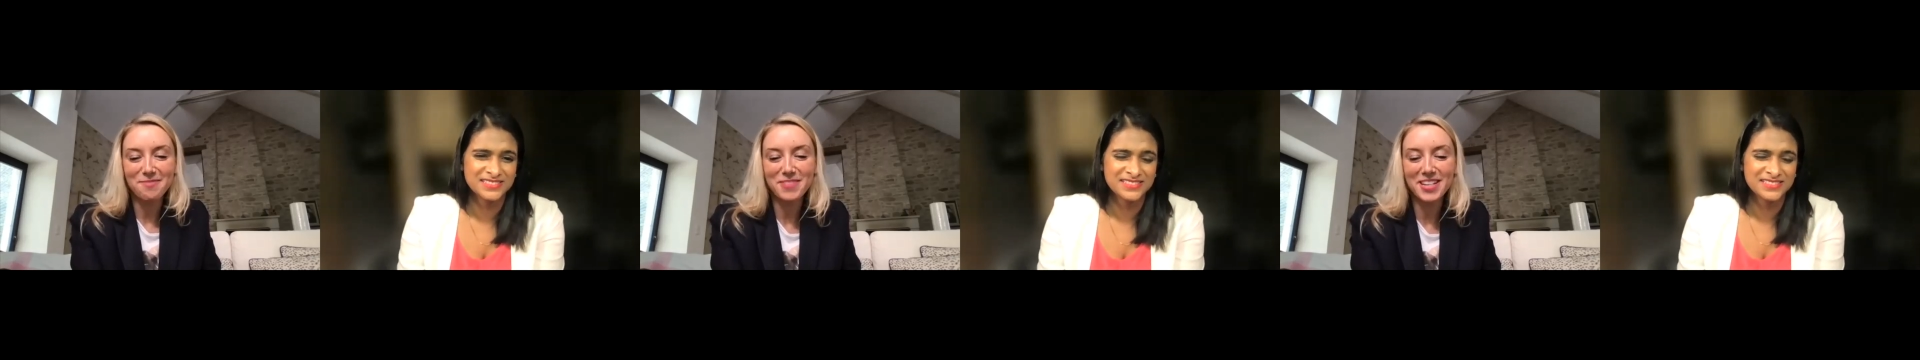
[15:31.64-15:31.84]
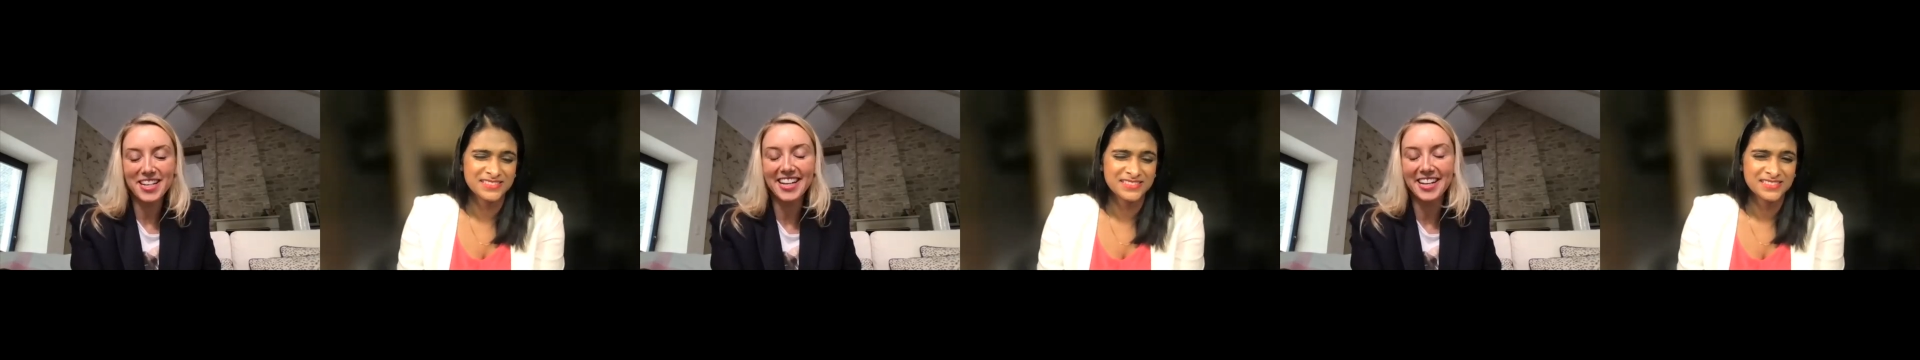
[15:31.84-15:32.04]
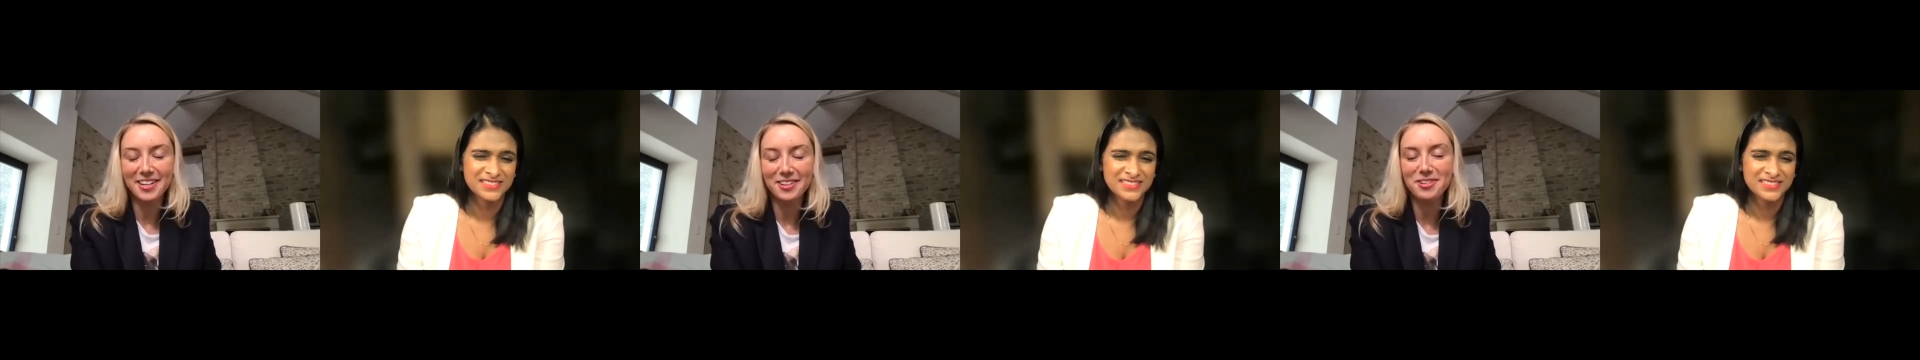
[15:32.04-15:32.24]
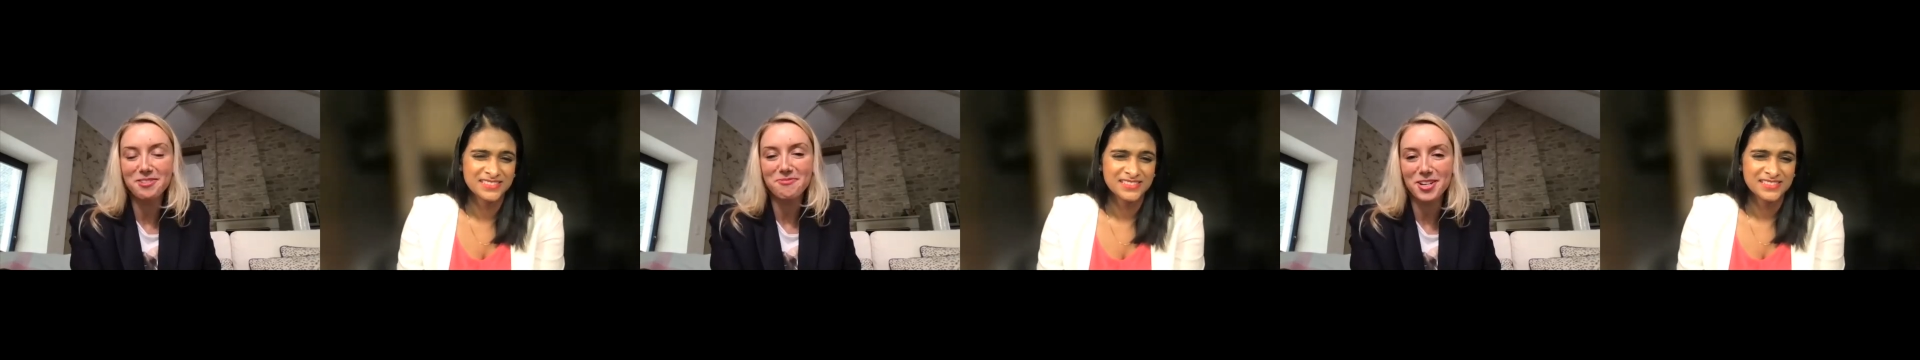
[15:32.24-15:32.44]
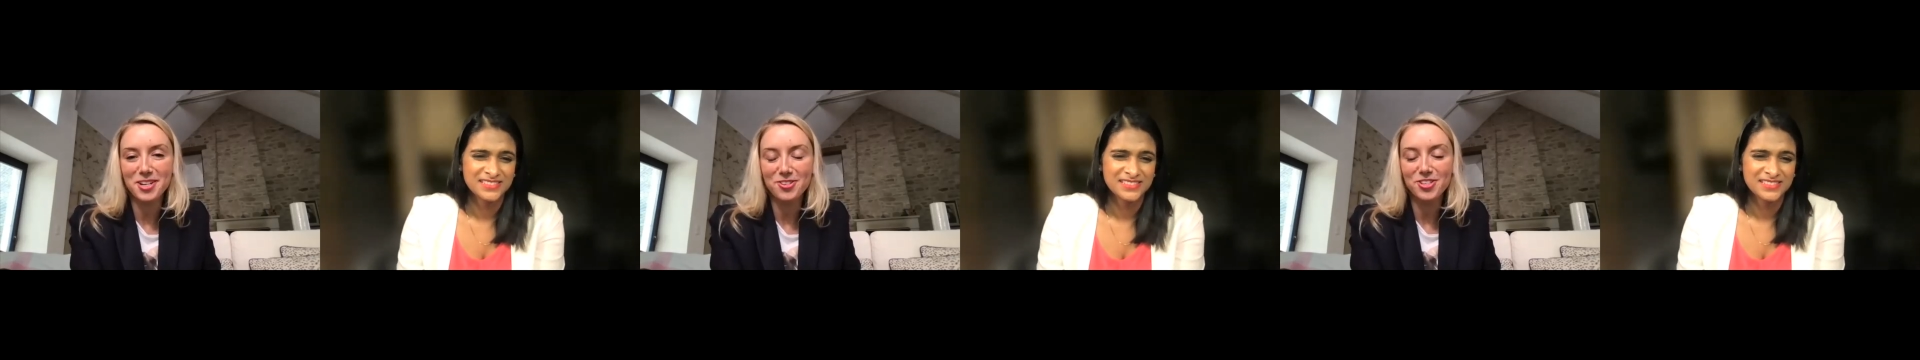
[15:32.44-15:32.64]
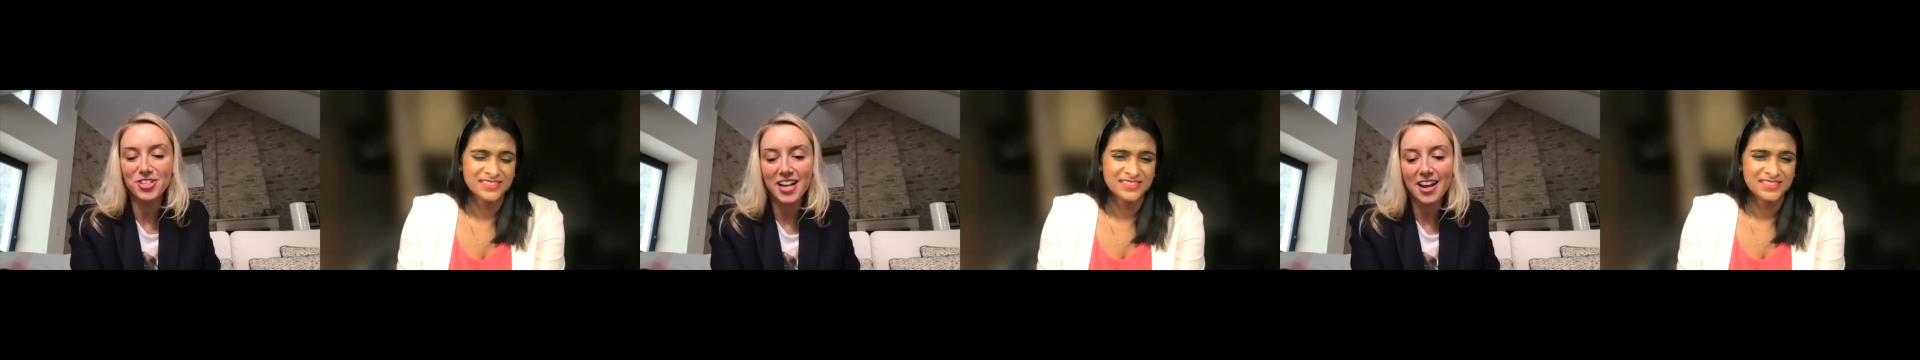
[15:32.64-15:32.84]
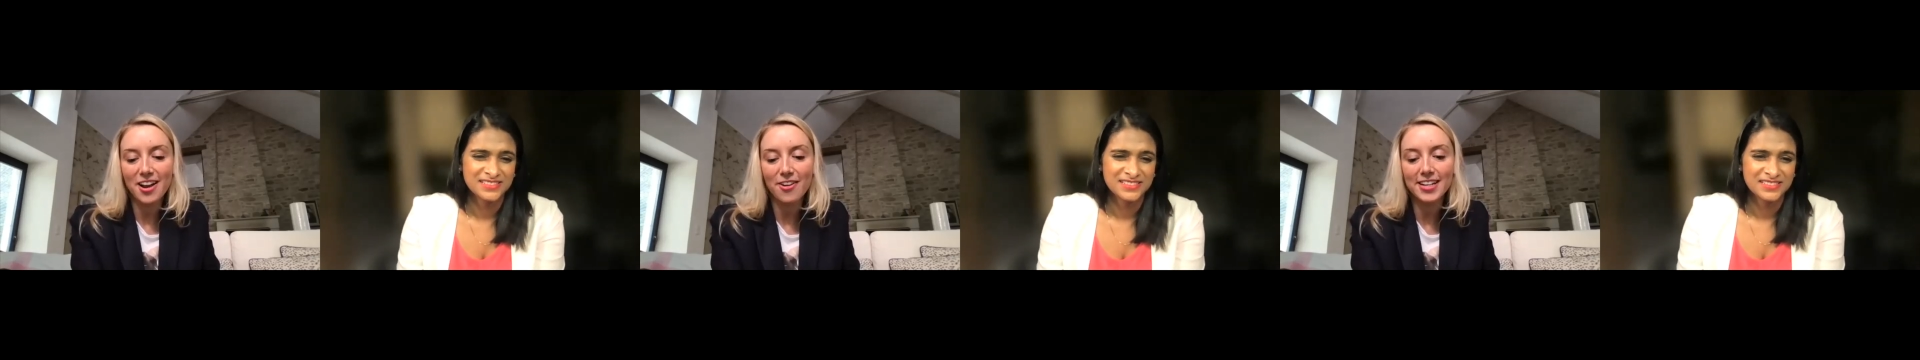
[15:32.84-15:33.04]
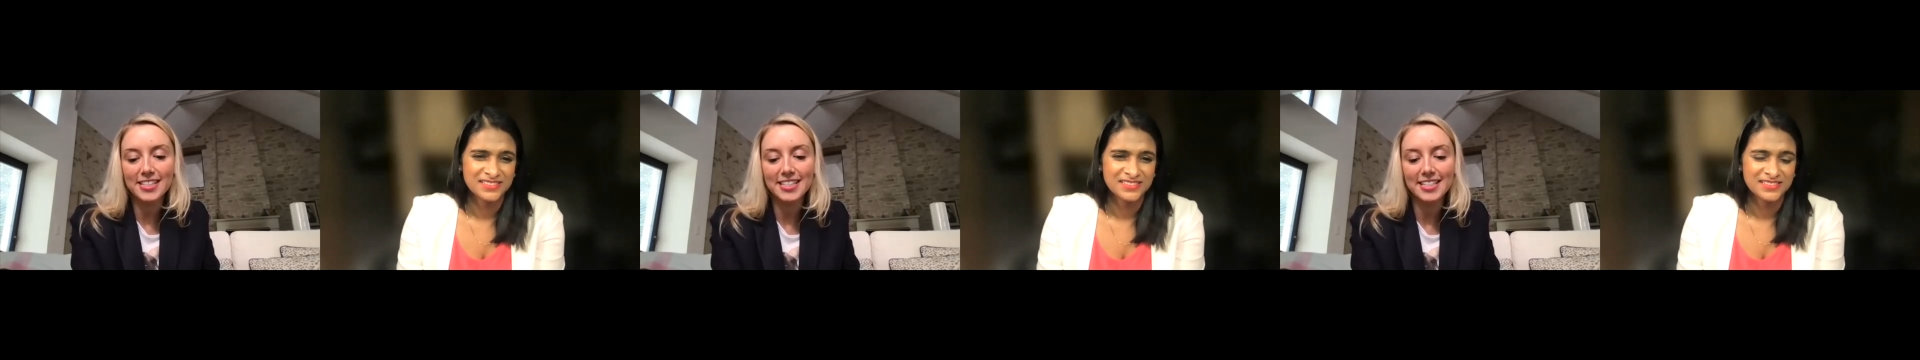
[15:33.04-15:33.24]
Speaker 1: hearing what you're
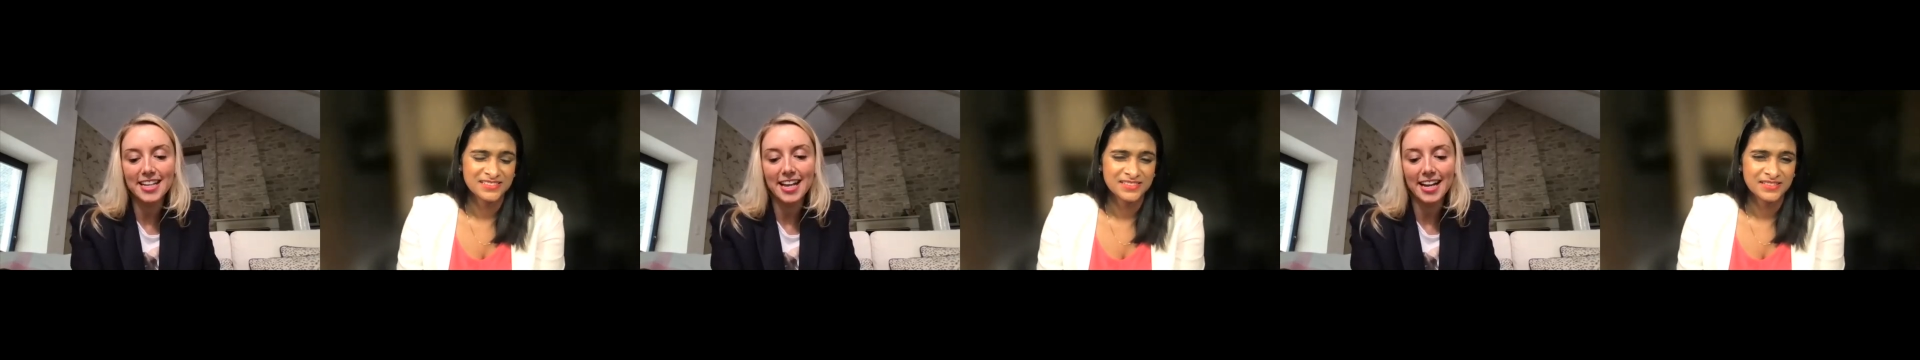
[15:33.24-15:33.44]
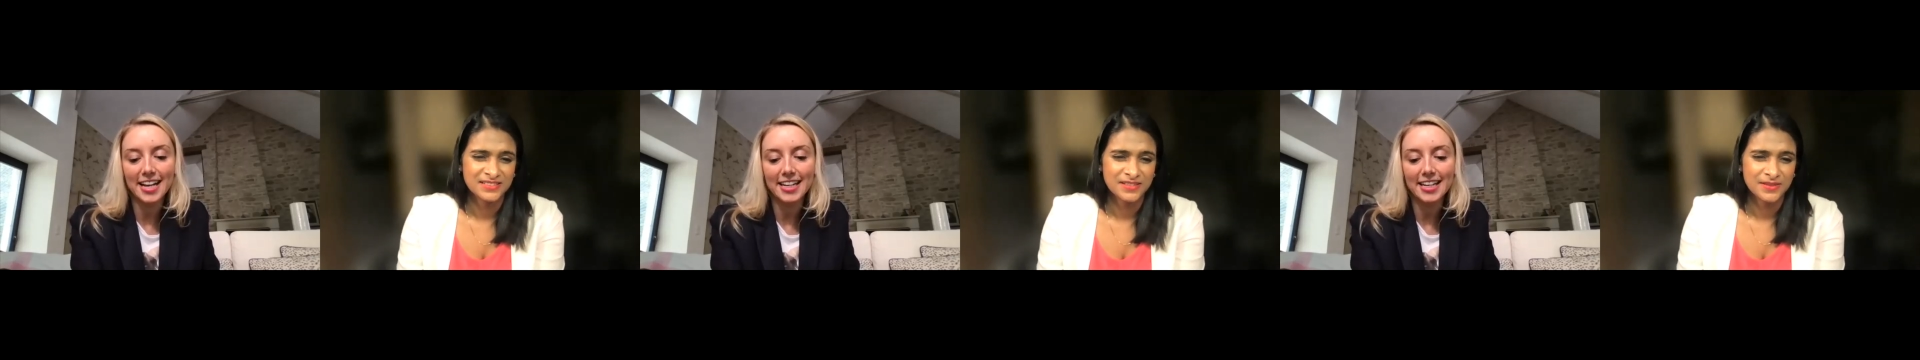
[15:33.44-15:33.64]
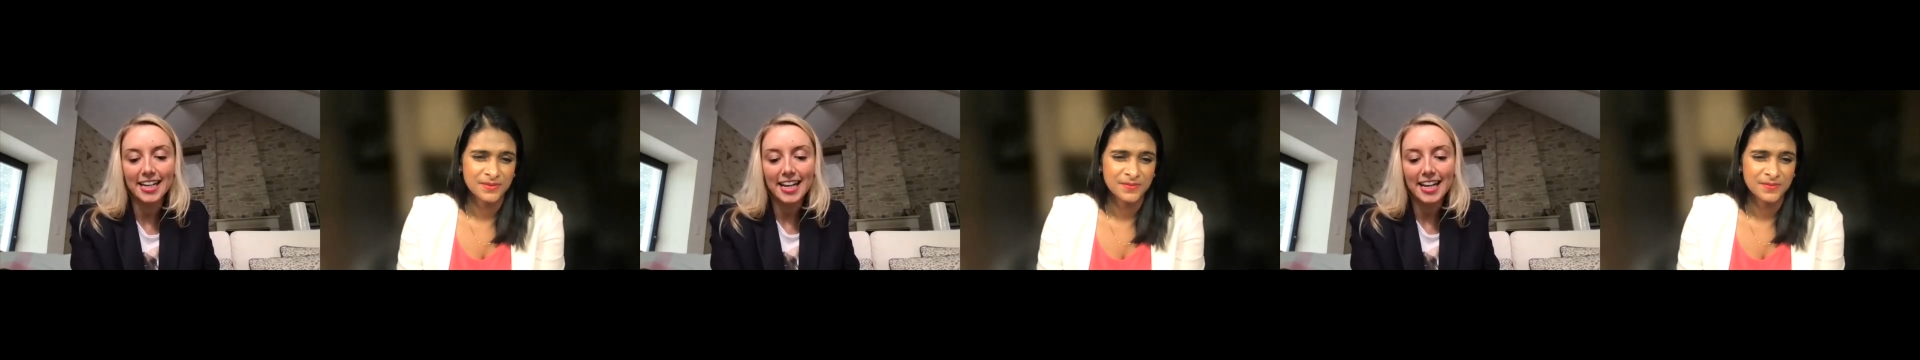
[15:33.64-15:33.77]
sharing today. And